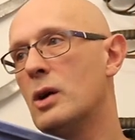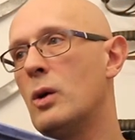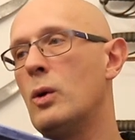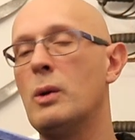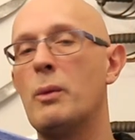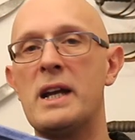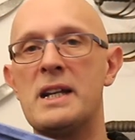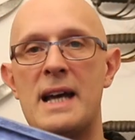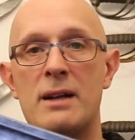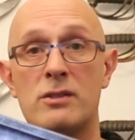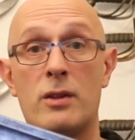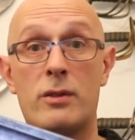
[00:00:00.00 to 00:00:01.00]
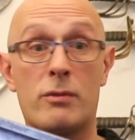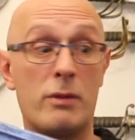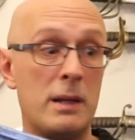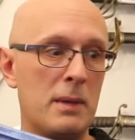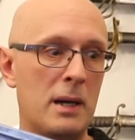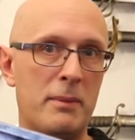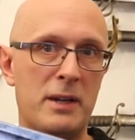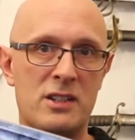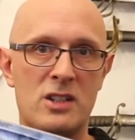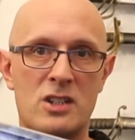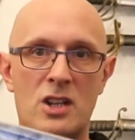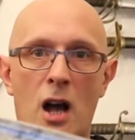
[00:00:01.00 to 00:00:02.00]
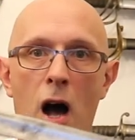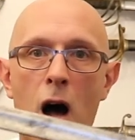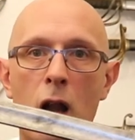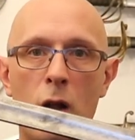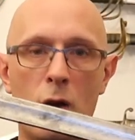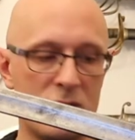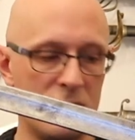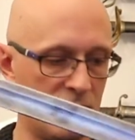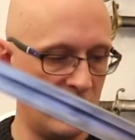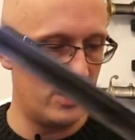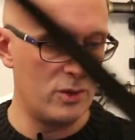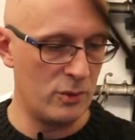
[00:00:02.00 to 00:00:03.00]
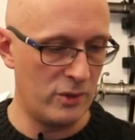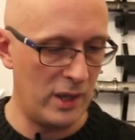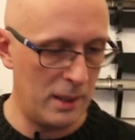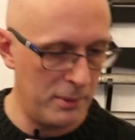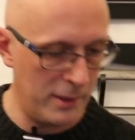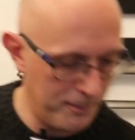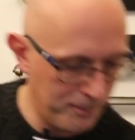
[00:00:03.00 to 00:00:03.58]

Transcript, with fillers: all the way down to 3 millimeters. A lot of distal taper.